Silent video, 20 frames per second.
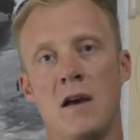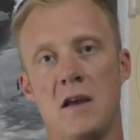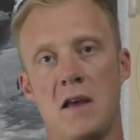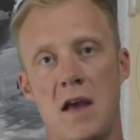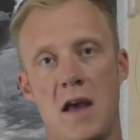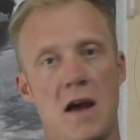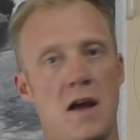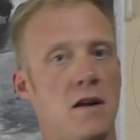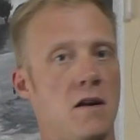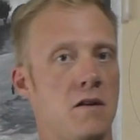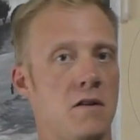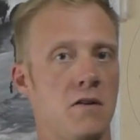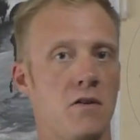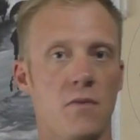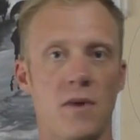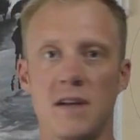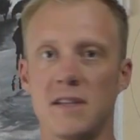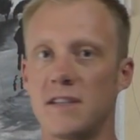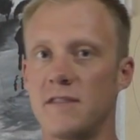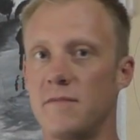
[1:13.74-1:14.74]
and the
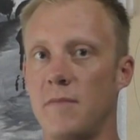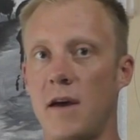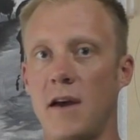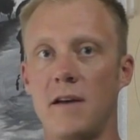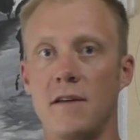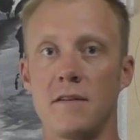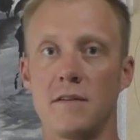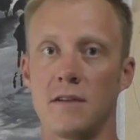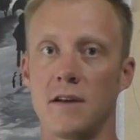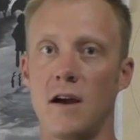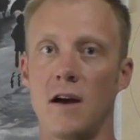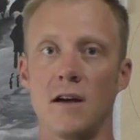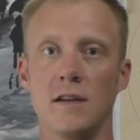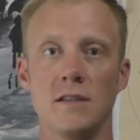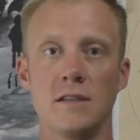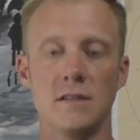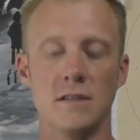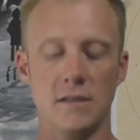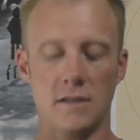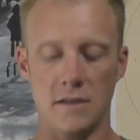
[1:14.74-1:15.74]
rest of my
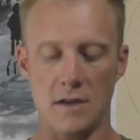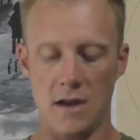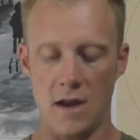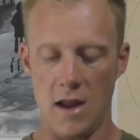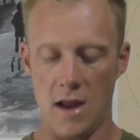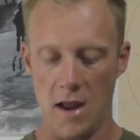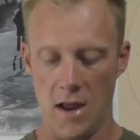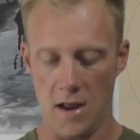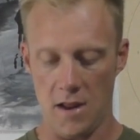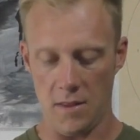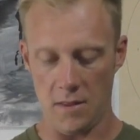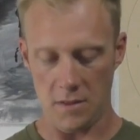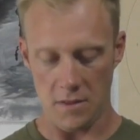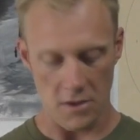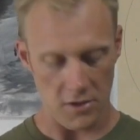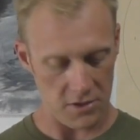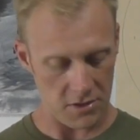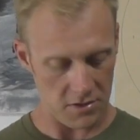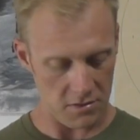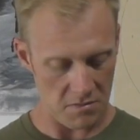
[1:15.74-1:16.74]
guns, and
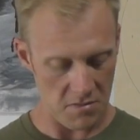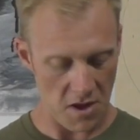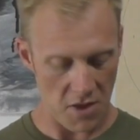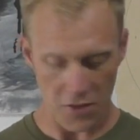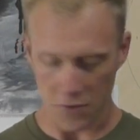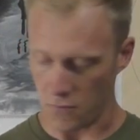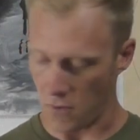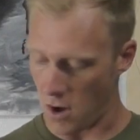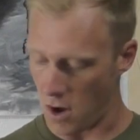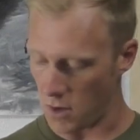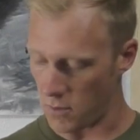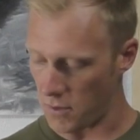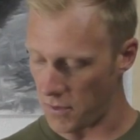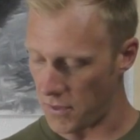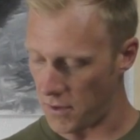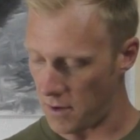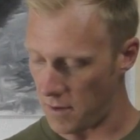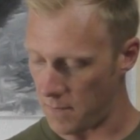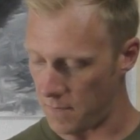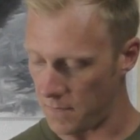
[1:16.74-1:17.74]
there's nothing wrong with
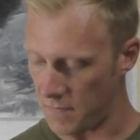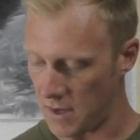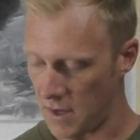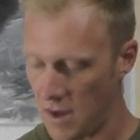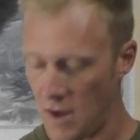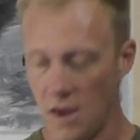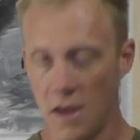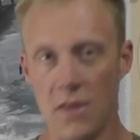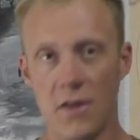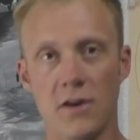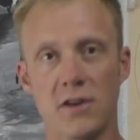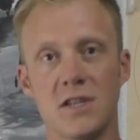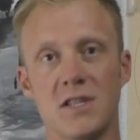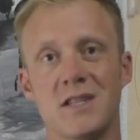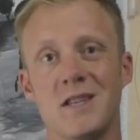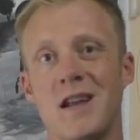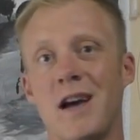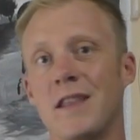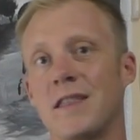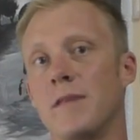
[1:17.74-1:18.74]
them. They're
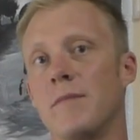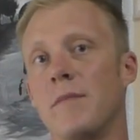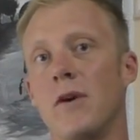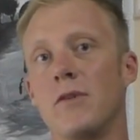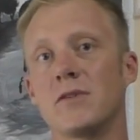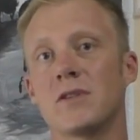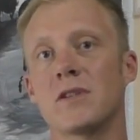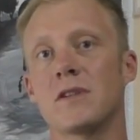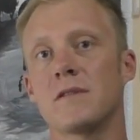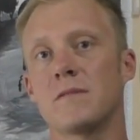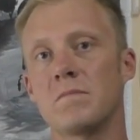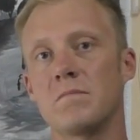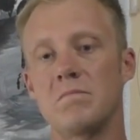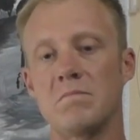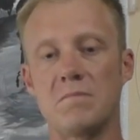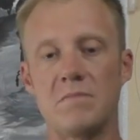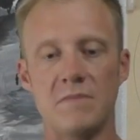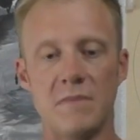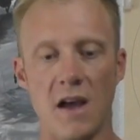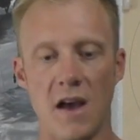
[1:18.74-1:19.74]
just not the most,
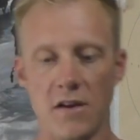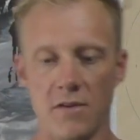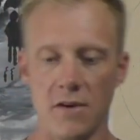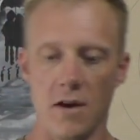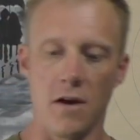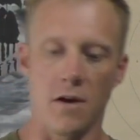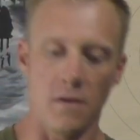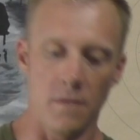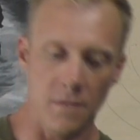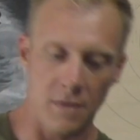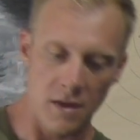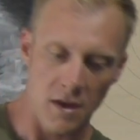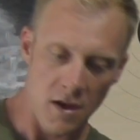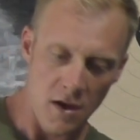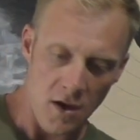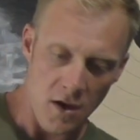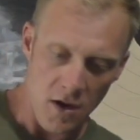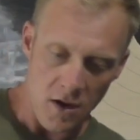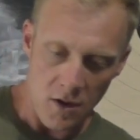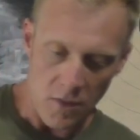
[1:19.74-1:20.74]
I don't know,
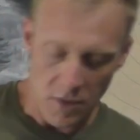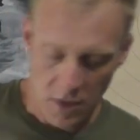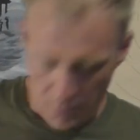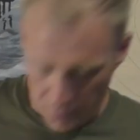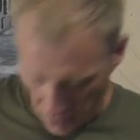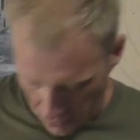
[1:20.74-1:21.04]
when you